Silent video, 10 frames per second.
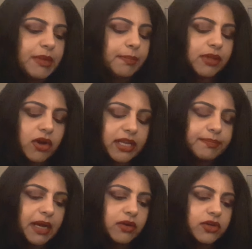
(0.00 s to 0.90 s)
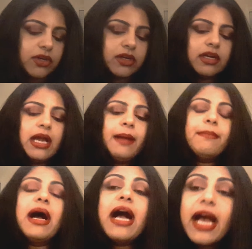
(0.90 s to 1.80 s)
my blotting powder.
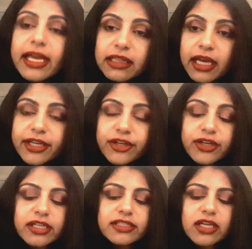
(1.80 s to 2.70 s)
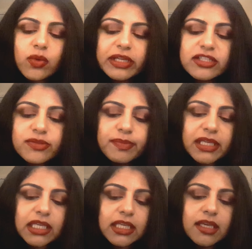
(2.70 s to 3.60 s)
My highlighter is going to
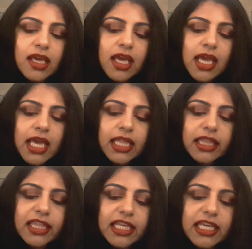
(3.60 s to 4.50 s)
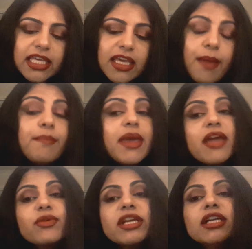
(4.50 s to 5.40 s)
be the
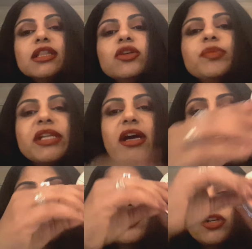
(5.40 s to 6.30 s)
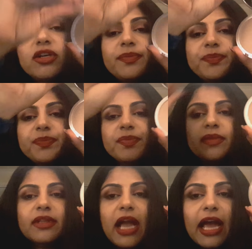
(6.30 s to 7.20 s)
Mary Luminizer
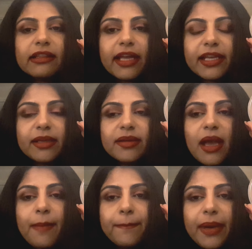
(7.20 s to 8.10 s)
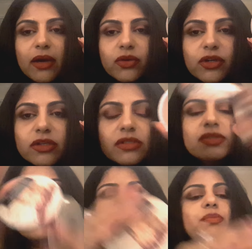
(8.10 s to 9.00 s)
highlighting powder.
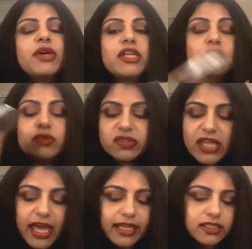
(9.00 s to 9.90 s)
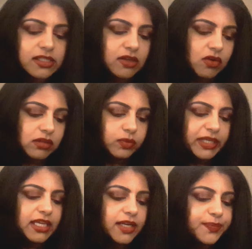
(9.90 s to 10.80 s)
So I'm going to use that all
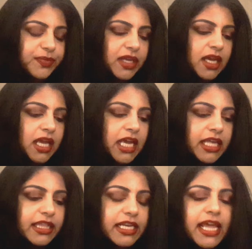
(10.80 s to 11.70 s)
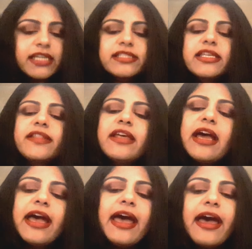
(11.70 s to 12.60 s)
week. The next thing that
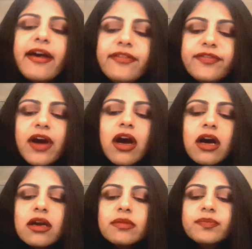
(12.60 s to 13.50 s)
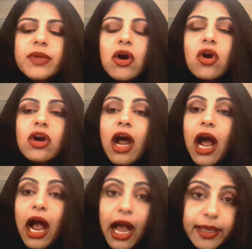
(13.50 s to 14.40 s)
I have are
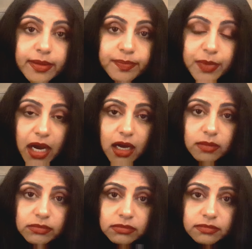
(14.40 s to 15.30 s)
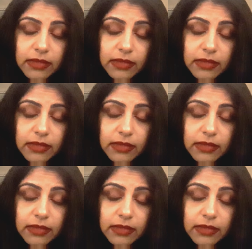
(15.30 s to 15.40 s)
eyeliners